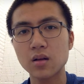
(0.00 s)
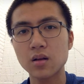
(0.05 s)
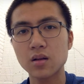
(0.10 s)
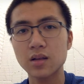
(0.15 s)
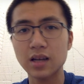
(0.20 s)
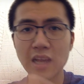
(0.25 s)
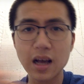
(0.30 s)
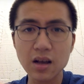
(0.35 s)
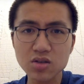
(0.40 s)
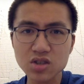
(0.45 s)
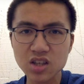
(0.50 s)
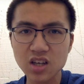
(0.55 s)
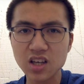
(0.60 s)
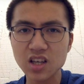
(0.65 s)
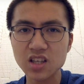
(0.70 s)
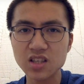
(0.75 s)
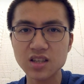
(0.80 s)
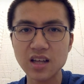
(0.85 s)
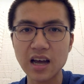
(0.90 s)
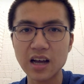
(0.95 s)
Like, how
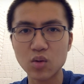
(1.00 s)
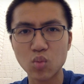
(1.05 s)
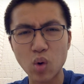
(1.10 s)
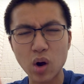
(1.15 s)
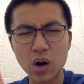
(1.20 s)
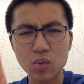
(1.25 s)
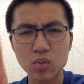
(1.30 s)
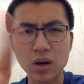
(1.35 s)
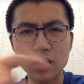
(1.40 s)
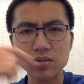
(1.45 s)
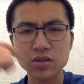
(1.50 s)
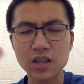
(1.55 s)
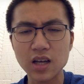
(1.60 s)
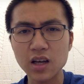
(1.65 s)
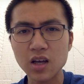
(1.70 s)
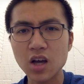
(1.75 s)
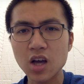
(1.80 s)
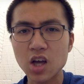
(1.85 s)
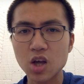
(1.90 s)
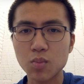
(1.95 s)
sucky is that? One
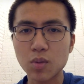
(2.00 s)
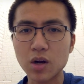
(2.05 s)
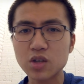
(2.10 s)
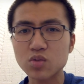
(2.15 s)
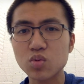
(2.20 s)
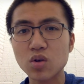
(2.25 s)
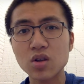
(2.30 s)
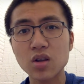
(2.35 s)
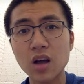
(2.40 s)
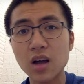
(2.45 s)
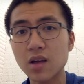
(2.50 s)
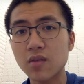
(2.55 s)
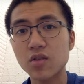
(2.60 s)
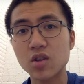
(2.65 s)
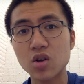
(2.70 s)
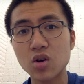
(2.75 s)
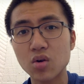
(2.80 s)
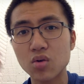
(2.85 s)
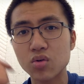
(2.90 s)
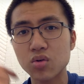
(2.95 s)
website? You might as well not even
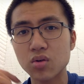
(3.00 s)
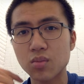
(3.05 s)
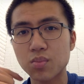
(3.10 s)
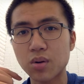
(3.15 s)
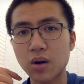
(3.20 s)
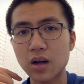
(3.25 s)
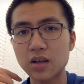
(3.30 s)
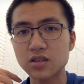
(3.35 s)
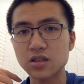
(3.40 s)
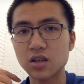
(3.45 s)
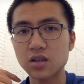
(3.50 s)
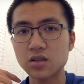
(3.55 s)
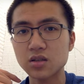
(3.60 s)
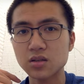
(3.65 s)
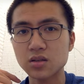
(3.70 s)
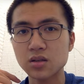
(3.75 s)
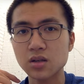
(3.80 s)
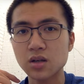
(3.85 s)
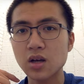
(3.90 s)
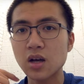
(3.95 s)
go through the process.
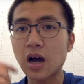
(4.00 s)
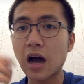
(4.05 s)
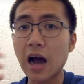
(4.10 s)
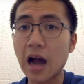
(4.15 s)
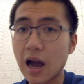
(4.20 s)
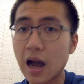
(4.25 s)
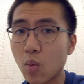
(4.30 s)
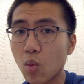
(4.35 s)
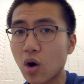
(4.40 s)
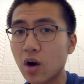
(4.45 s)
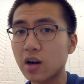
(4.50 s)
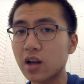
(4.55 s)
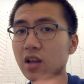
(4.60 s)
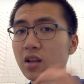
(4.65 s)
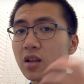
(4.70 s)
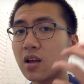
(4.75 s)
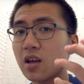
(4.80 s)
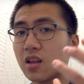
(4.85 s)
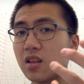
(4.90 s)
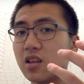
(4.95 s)
I
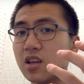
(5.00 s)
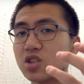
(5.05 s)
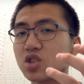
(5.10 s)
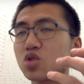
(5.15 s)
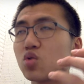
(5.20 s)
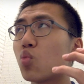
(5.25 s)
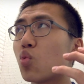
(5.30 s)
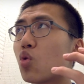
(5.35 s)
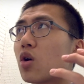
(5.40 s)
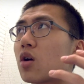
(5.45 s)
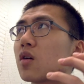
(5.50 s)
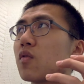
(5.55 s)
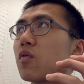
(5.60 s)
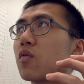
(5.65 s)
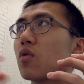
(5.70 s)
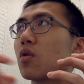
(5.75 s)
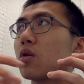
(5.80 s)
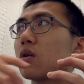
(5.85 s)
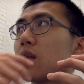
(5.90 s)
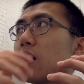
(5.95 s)
wanted this to work
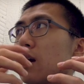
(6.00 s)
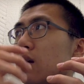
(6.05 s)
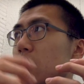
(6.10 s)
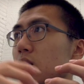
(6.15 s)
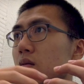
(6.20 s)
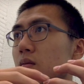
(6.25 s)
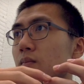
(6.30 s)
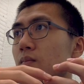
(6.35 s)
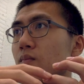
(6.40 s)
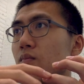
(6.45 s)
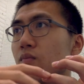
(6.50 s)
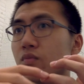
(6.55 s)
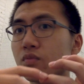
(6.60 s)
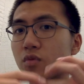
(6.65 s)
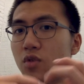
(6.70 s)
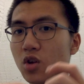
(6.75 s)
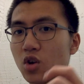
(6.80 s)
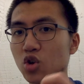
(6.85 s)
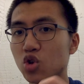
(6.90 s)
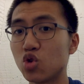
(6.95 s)
for, like,
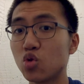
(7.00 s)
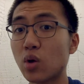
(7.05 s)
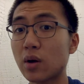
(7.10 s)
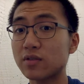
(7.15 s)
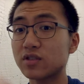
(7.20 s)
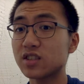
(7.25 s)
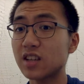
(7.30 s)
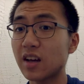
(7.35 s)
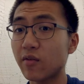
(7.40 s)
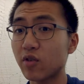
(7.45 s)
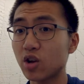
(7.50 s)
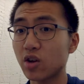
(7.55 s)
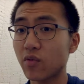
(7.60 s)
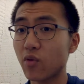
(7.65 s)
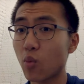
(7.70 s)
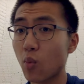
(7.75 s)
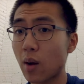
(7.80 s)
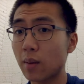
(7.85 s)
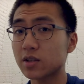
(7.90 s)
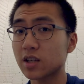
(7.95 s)
you have 7
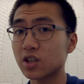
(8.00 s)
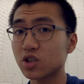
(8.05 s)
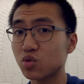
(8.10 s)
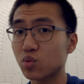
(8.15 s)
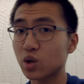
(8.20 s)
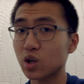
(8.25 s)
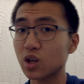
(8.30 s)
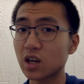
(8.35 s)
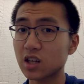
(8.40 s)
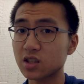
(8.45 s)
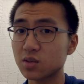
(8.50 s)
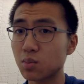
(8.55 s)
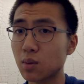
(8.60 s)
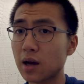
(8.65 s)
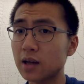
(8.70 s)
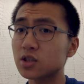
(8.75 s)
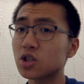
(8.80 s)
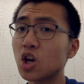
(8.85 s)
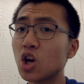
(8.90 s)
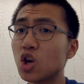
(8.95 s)
different websites you want to
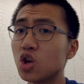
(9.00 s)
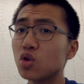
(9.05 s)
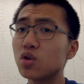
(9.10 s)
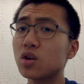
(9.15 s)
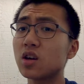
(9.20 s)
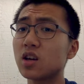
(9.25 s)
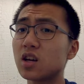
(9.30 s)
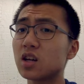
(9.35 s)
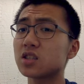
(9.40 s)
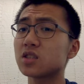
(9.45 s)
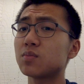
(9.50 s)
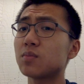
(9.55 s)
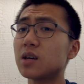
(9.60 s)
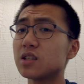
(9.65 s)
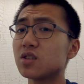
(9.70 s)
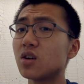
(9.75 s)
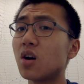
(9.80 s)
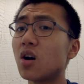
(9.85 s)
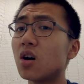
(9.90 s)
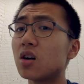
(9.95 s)
customize. You can
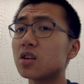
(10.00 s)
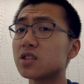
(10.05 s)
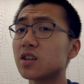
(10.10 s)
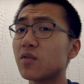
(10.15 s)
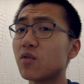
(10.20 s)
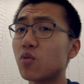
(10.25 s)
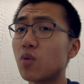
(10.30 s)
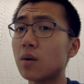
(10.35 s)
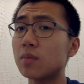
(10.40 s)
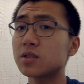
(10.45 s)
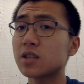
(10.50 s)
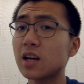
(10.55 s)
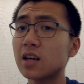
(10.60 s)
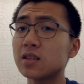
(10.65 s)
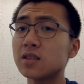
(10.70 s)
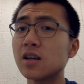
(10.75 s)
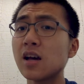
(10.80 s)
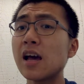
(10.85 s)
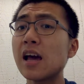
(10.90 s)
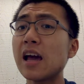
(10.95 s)
customize all 7 websites
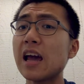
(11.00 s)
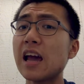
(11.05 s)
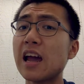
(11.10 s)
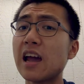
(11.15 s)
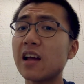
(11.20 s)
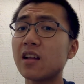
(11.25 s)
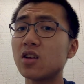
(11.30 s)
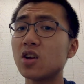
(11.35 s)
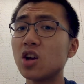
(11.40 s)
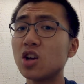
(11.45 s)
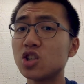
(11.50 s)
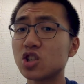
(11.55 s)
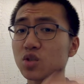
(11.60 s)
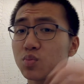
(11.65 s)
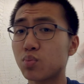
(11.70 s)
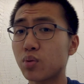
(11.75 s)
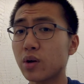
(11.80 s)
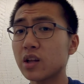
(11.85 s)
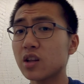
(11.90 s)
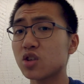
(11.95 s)
and just
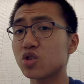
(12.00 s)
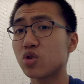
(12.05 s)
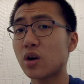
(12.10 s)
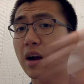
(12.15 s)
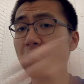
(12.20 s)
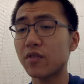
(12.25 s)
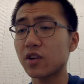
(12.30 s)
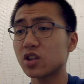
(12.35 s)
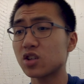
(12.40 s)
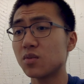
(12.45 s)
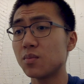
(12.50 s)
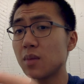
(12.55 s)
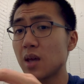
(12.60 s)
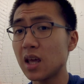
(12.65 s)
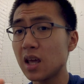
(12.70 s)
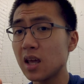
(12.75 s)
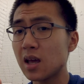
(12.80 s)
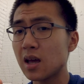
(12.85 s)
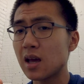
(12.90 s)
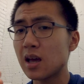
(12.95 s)
bring the traffic to
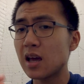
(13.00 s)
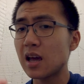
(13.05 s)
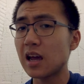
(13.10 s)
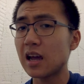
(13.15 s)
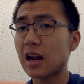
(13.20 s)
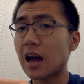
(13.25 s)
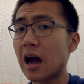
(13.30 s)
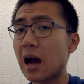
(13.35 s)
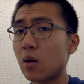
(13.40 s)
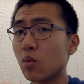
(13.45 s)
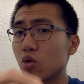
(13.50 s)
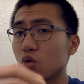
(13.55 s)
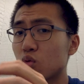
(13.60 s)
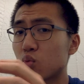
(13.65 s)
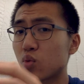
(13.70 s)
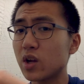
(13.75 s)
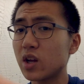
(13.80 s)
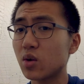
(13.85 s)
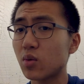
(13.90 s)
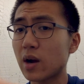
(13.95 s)
me, and I would
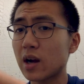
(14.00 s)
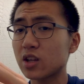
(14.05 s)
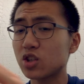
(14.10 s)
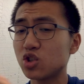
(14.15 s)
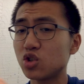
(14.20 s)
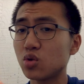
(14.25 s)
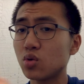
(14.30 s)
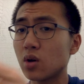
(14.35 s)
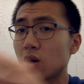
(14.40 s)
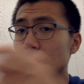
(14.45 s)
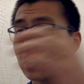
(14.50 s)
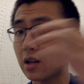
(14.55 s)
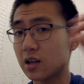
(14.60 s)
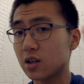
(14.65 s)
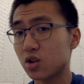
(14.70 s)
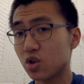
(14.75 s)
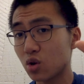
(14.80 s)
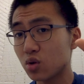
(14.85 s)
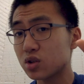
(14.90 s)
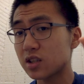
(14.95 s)
redirect you, like
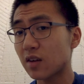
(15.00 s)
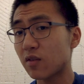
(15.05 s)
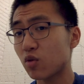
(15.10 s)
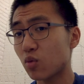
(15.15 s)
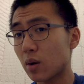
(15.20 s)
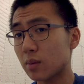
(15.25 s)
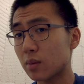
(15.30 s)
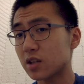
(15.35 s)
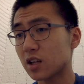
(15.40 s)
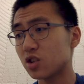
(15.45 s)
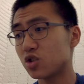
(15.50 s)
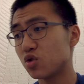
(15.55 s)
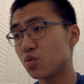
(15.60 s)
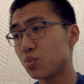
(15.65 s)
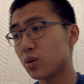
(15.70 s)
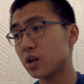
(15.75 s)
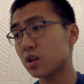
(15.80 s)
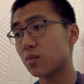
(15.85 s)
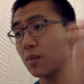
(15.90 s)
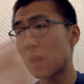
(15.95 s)
those 7 websites you
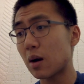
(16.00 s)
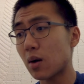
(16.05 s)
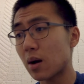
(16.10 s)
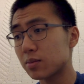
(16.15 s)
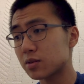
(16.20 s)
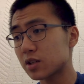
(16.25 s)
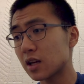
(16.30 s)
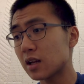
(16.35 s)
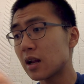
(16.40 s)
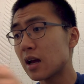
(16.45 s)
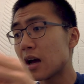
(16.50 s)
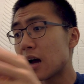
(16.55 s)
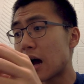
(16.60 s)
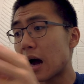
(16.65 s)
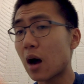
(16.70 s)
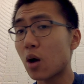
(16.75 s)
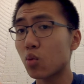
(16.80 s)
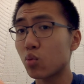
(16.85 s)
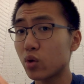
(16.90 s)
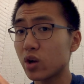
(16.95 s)
bring to my website,
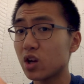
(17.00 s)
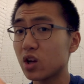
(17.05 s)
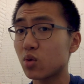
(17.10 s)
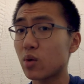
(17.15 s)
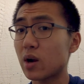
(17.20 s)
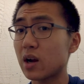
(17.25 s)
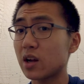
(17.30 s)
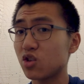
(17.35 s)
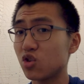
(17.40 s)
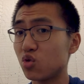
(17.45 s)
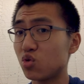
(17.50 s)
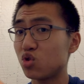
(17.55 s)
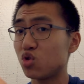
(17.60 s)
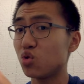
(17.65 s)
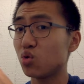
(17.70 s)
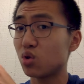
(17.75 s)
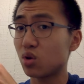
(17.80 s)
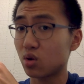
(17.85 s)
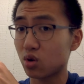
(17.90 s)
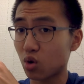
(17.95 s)
I'll redirect you
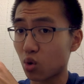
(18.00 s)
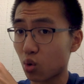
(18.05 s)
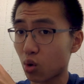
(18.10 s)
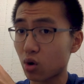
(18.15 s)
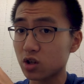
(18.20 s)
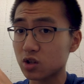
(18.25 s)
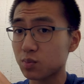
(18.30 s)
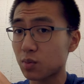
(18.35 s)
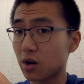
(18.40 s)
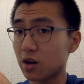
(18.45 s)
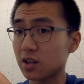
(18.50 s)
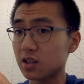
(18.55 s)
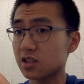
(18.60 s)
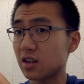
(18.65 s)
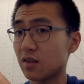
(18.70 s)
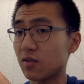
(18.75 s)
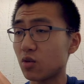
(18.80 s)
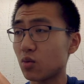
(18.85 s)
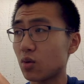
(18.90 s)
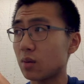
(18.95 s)
to the corresponding
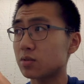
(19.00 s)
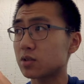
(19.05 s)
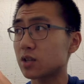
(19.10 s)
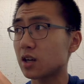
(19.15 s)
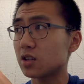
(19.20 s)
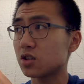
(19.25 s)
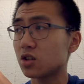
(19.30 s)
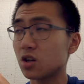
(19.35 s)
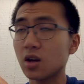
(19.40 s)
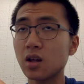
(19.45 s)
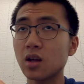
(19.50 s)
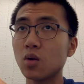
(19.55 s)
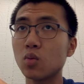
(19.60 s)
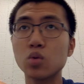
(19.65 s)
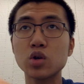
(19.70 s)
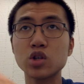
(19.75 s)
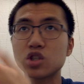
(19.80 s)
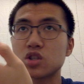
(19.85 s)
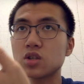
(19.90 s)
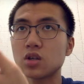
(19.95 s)
7 websites,
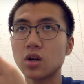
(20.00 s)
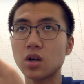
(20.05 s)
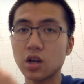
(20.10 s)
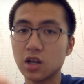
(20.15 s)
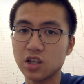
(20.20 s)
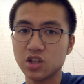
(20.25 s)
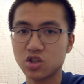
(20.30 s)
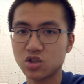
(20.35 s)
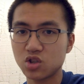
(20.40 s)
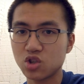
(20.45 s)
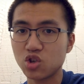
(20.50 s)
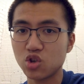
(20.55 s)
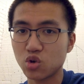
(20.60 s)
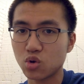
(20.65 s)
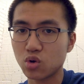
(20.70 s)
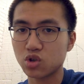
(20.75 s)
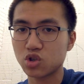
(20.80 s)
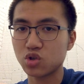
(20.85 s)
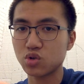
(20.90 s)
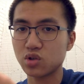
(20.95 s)
which is to
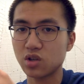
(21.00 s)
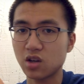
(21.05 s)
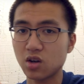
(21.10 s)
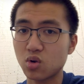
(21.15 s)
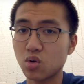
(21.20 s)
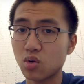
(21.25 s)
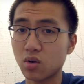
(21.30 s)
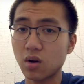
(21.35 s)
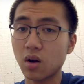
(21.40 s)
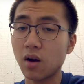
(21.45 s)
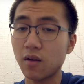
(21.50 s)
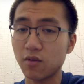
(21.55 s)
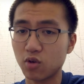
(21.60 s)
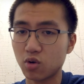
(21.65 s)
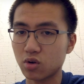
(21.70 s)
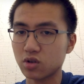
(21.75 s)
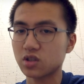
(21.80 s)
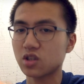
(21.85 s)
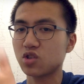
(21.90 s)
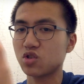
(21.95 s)
your choosing, of
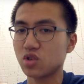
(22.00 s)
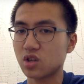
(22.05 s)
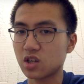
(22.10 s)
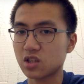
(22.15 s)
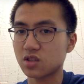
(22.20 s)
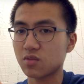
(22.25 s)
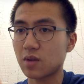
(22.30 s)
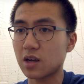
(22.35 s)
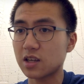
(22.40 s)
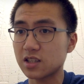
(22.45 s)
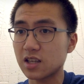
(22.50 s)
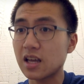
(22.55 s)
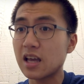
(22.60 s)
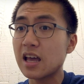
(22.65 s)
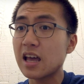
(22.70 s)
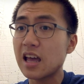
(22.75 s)
course, because you customize it.